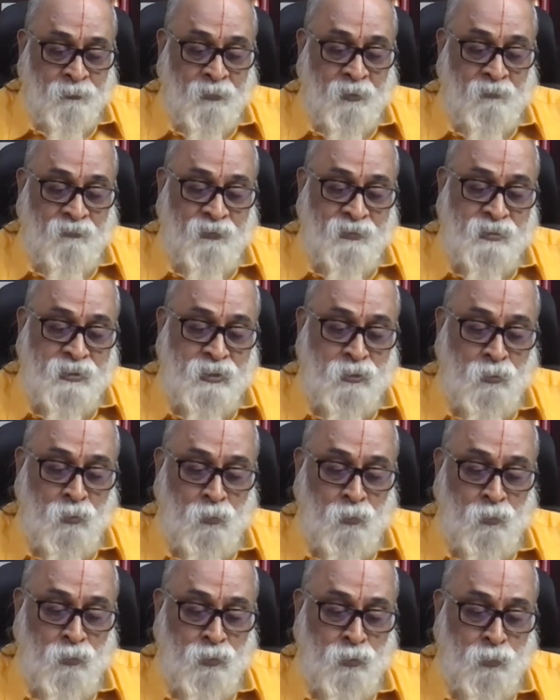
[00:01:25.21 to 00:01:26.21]
The first
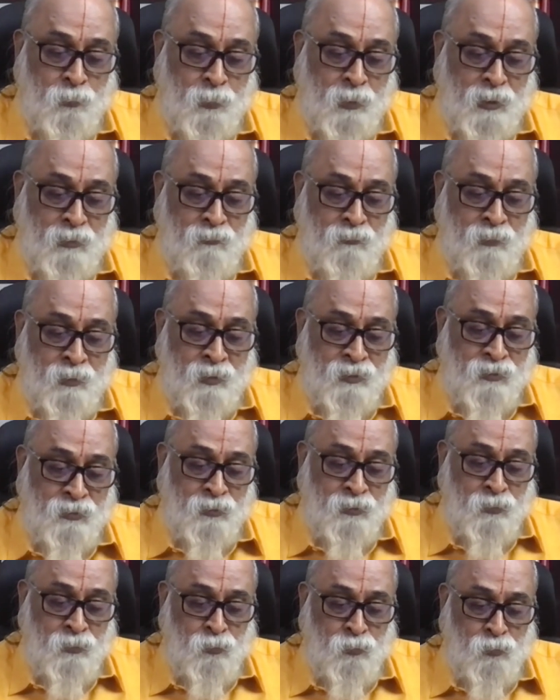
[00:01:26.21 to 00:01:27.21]
rule to be with
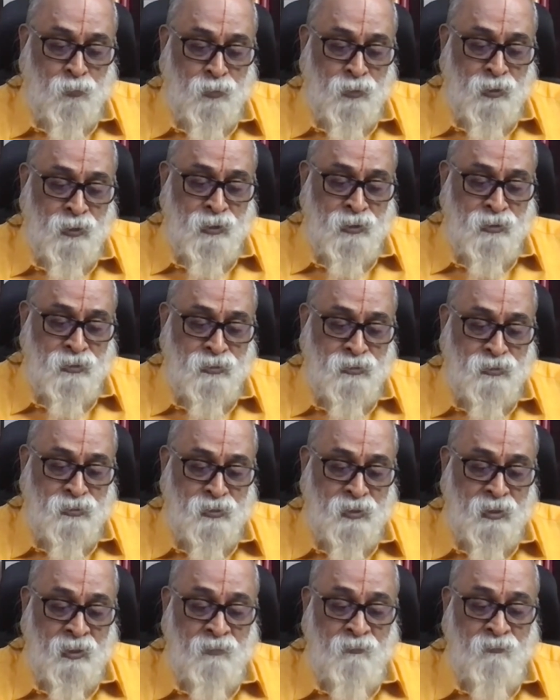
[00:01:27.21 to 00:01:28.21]
you
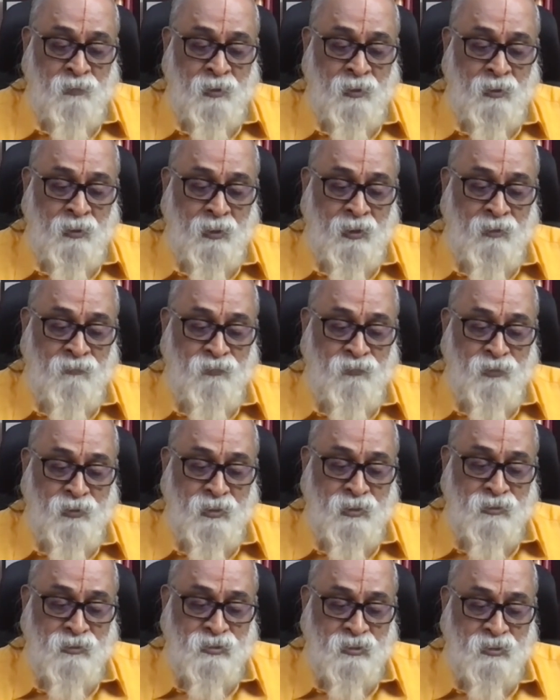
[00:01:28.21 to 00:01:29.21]
is, even if
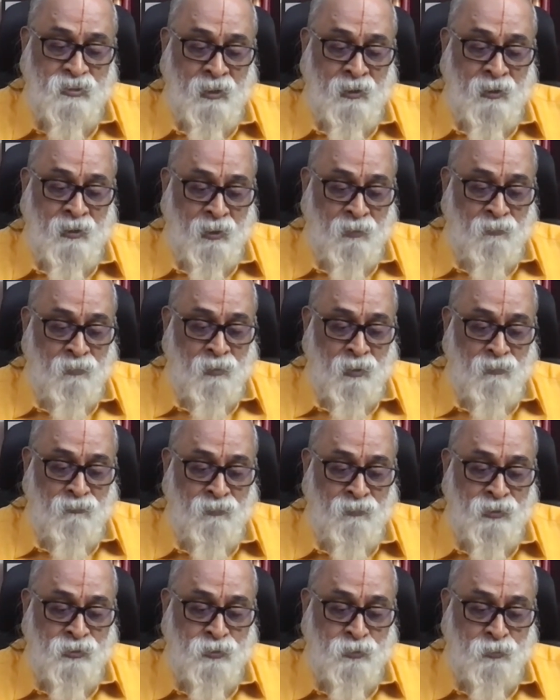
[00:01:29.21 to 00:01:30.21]
it is a
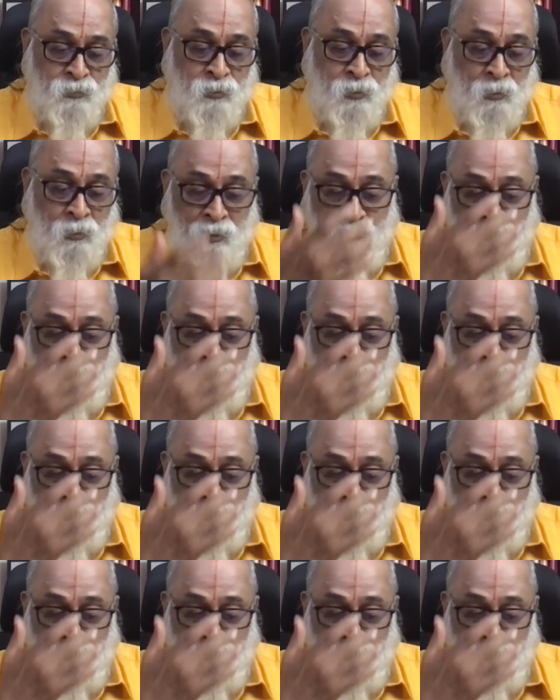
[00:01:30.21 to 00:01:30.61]
devil, we should